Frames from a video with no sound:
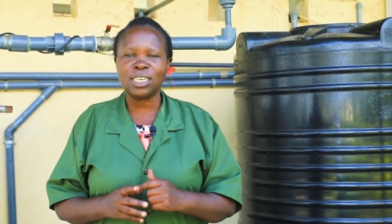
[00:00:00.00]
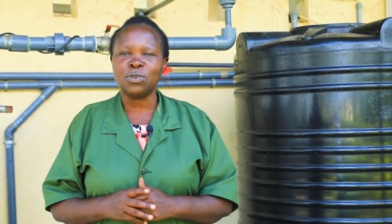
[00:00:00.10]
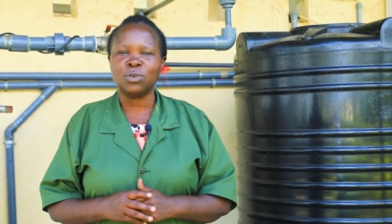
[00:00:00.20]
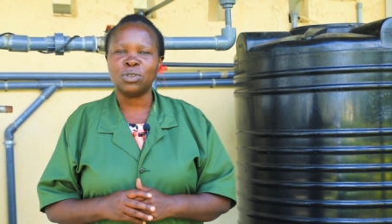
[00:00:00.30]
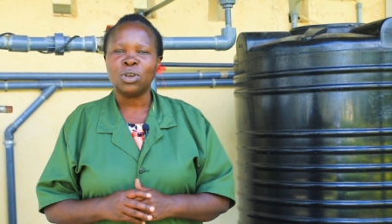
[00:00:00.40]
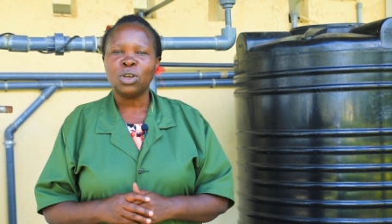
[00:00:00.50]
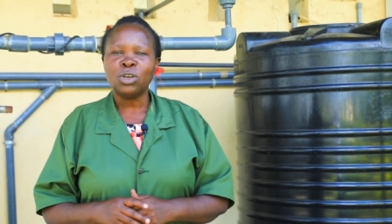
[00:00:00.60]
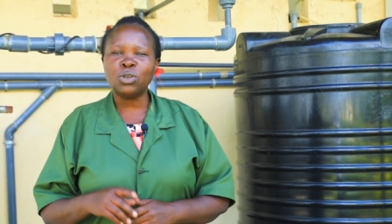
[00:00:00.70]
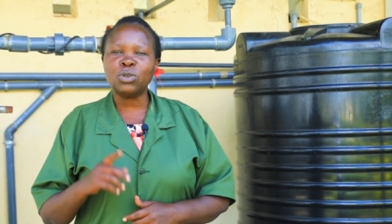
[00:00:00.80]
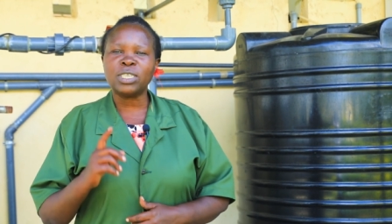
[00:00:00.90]
tuned
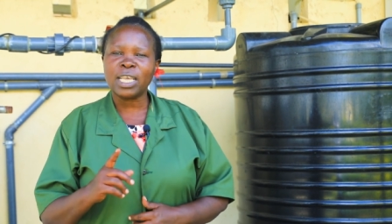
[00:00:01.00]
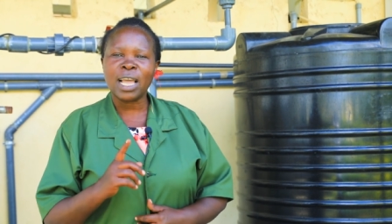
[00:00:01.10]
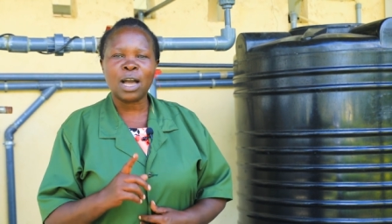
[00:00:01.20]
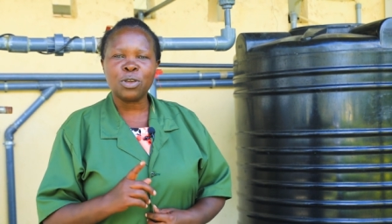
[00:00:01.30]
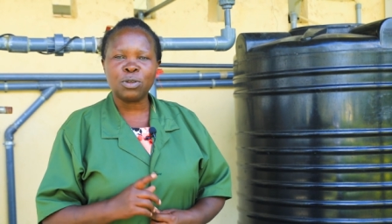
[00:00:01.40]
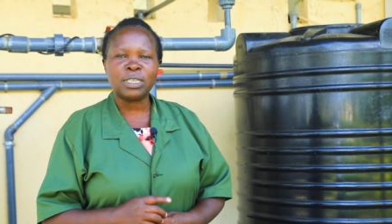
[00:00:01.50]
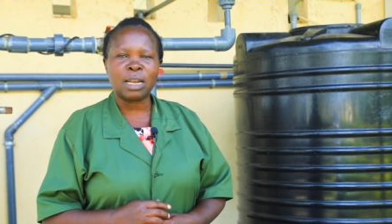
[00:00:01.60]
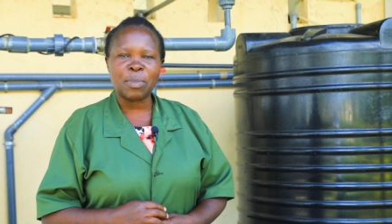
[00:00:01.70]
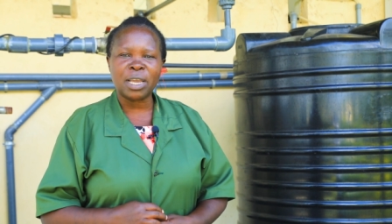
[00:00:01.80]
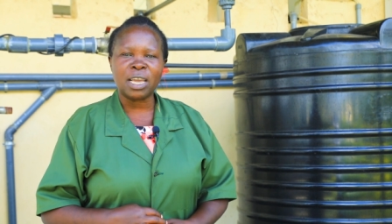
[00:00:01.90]
to see how youths
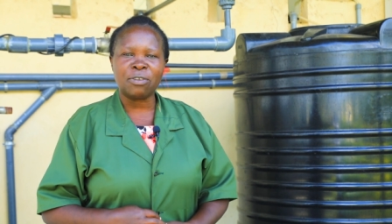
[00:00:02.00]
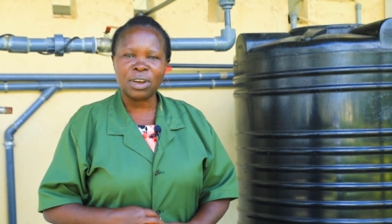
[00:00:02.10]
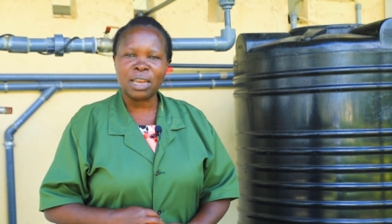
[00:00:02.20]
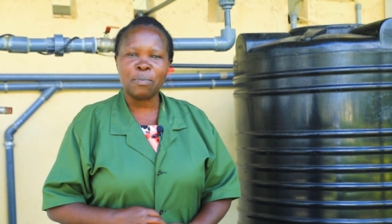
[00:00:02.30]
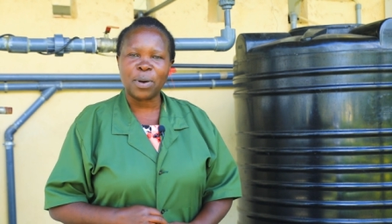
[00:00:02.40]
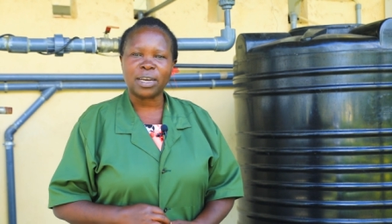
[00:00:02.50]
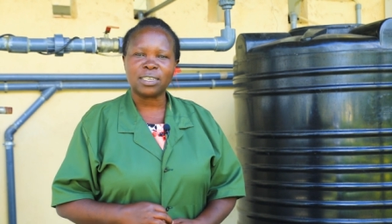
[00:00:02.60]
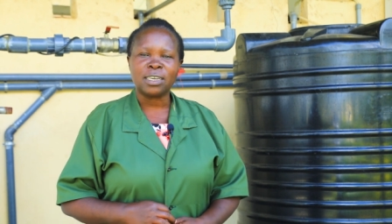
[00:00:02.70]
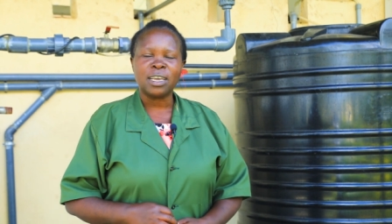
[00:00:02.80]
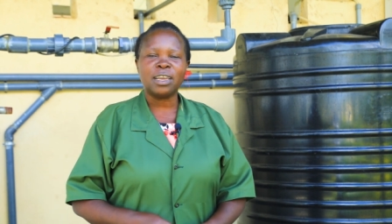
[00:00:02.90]
are making real impact
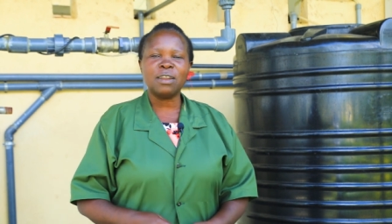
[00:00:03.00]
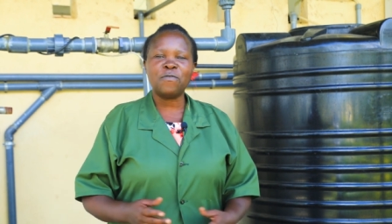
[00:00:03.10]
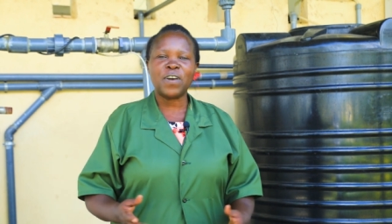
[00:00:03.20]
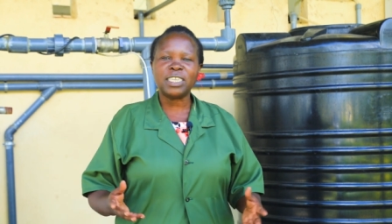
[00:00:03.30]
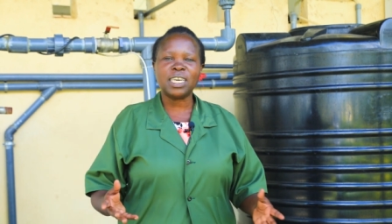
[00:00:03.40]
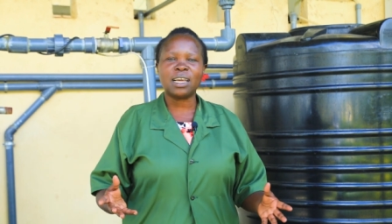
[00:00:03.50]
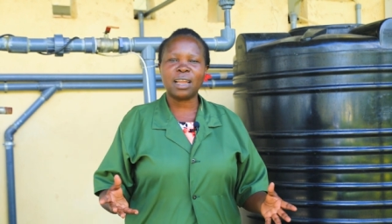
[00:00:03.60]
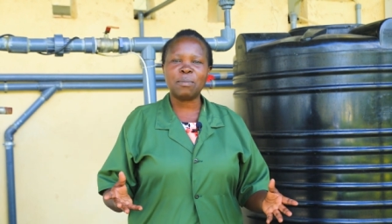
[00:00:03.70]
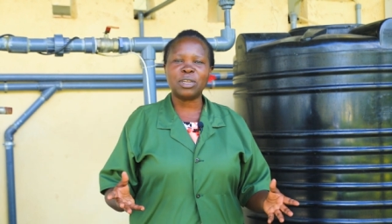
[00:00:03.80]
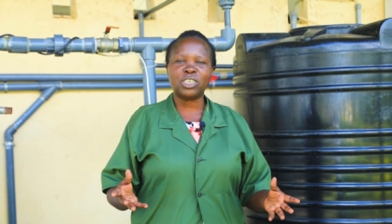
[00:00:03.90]
in fighting
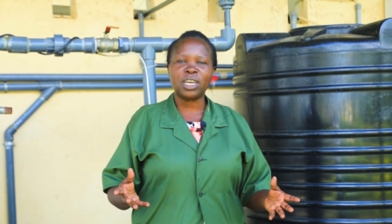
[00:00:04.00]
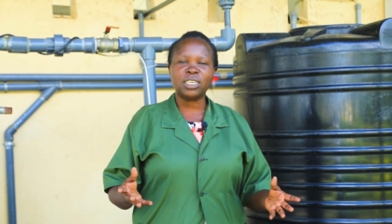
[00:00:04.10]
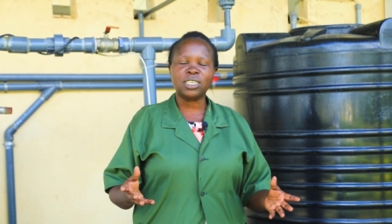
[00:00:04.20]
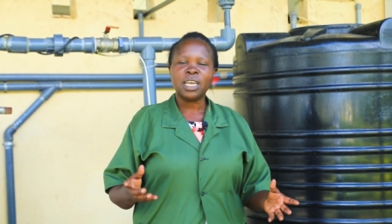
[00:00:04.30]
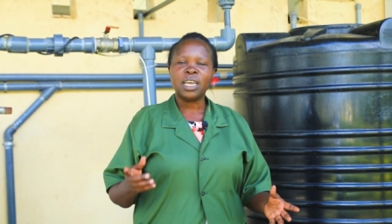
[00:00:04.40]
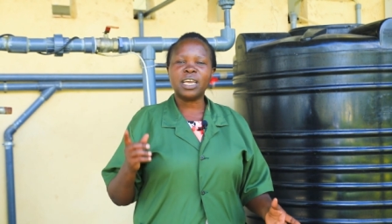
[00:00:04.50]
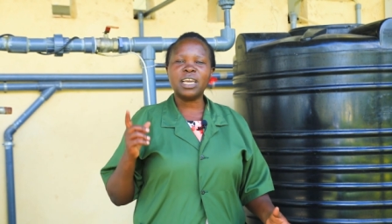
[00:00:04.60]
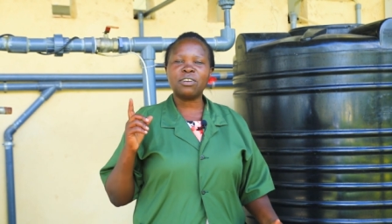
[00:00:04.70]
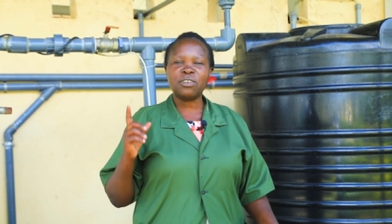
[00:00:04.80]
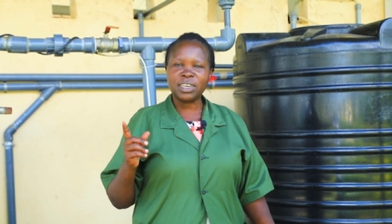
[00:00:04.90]
climate change,
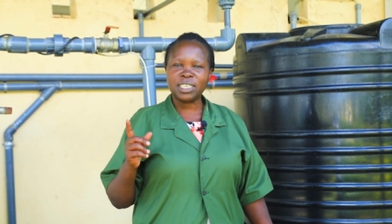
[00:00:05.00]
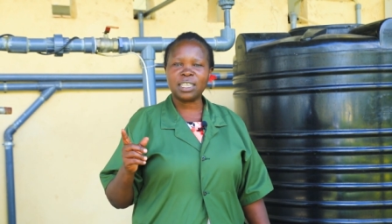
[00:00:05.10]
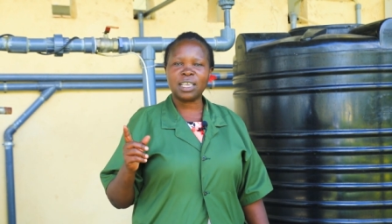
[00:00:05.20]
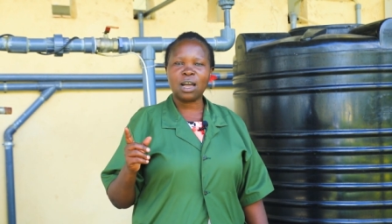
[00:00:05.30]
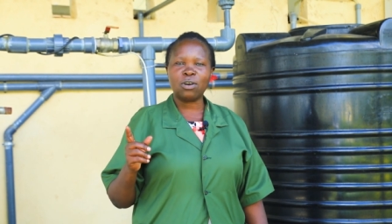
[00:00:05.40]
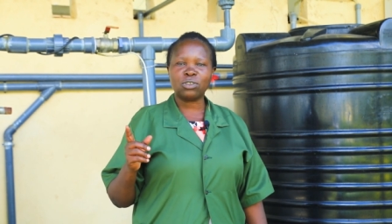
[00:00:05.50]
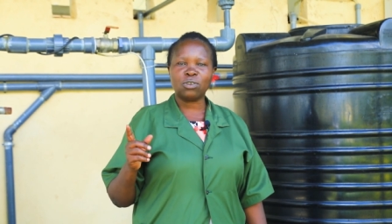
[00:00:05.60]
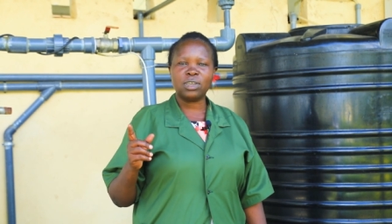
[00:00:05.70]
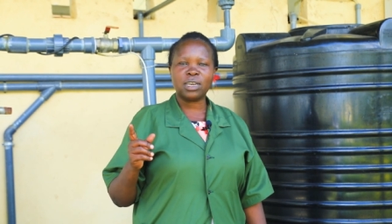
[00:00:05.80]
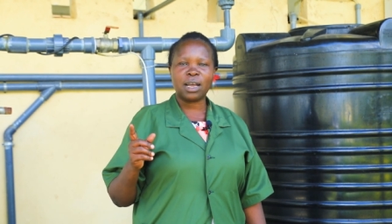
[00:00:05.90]
increasing their
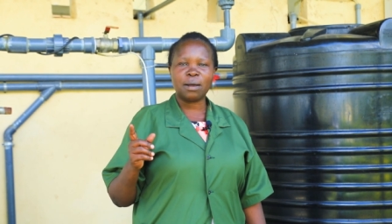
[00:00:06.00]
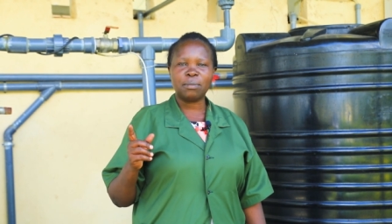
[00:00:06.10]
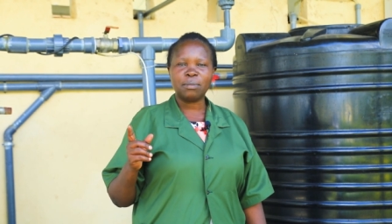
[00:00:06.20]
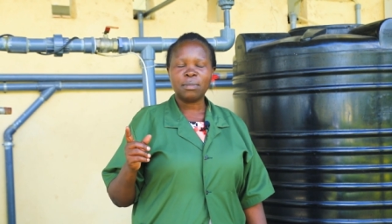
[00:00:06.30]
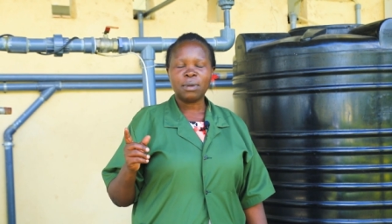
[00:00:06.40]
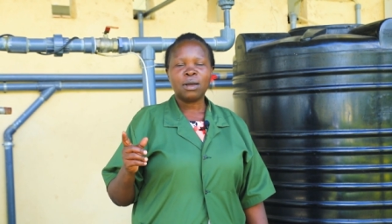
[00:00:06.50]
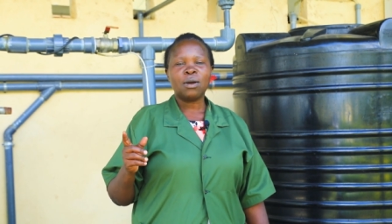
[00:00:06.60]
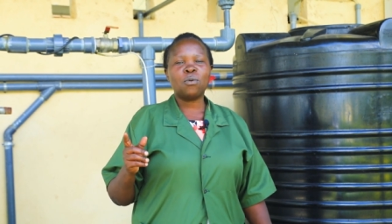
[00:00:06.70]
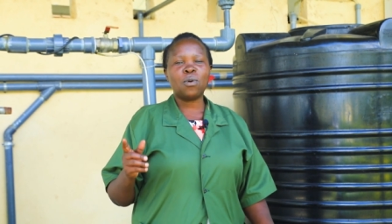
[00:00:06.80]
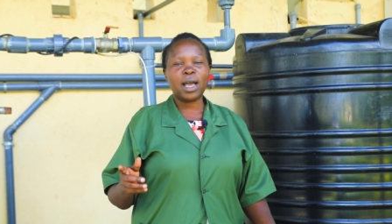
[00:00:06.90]
household income,
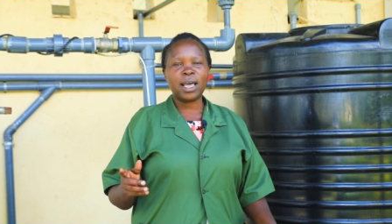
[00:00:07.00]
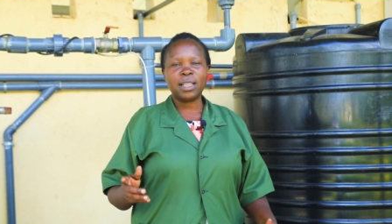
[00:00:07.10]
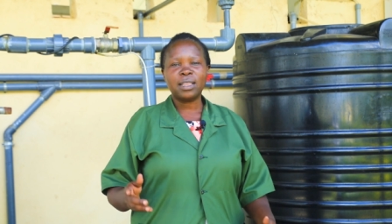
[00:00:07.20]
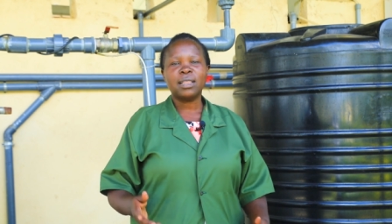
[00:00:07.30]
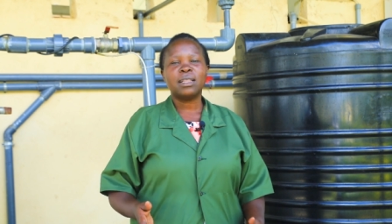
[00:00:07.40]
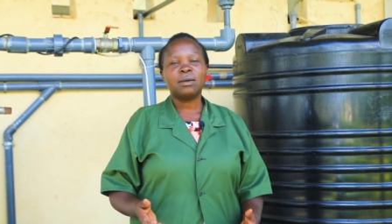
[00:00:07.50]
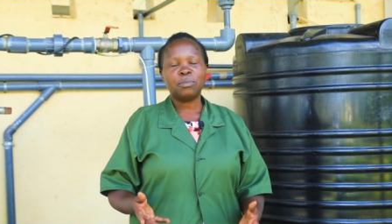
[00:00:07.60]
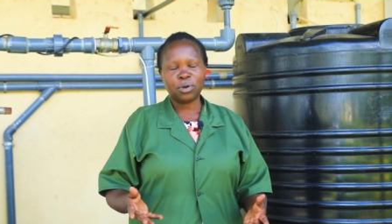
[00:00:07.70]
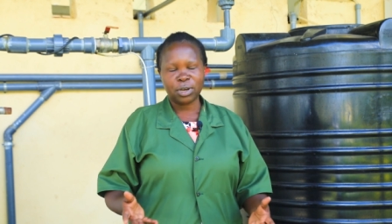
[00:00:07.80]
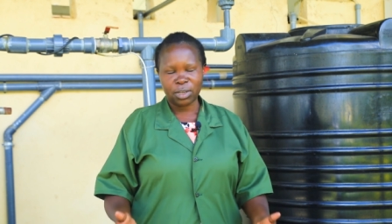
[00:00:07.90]
while
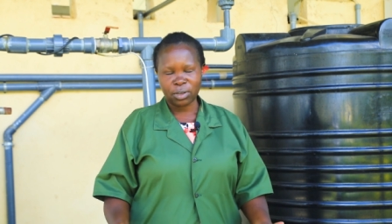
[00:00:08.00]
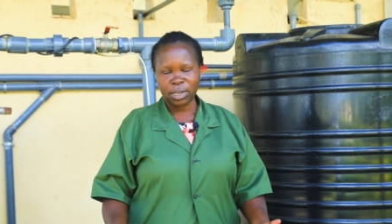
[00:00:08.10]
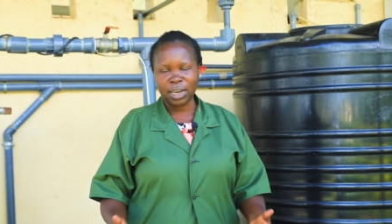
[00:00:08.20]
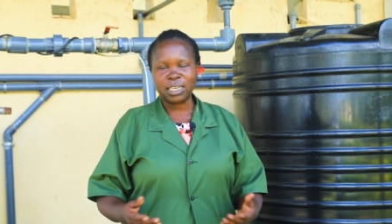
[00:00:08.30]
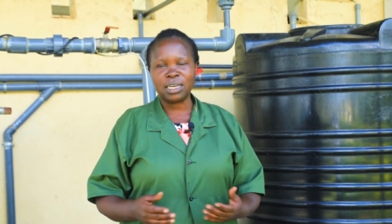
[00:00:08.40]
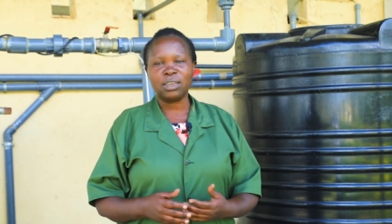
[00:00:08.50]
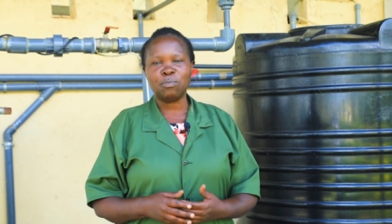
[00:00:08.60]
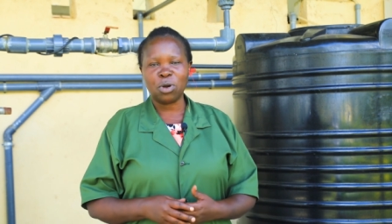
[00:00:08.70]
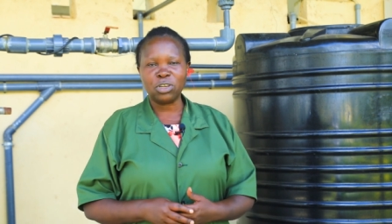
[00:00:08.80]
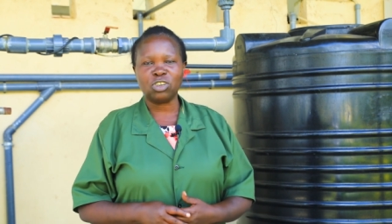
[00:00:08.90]

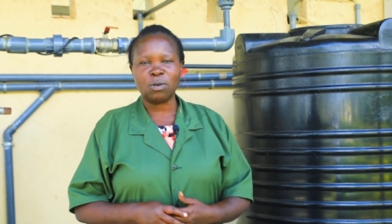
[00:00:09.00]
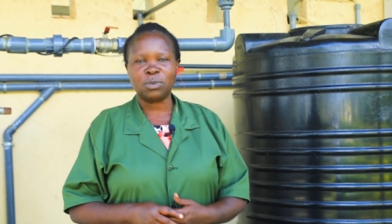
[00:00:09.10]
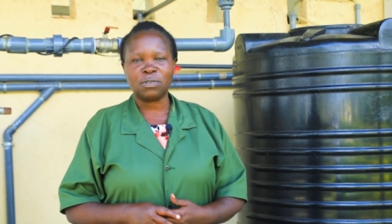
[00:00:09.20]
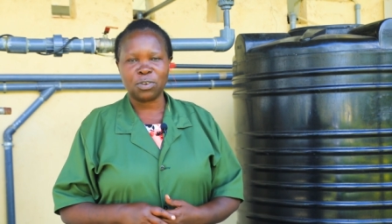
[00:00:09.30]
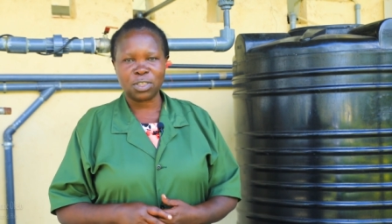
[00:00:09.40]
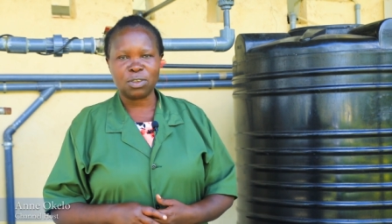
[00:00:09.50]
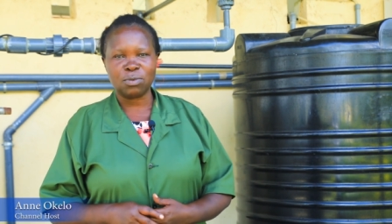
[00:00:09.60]
producing more jobs for the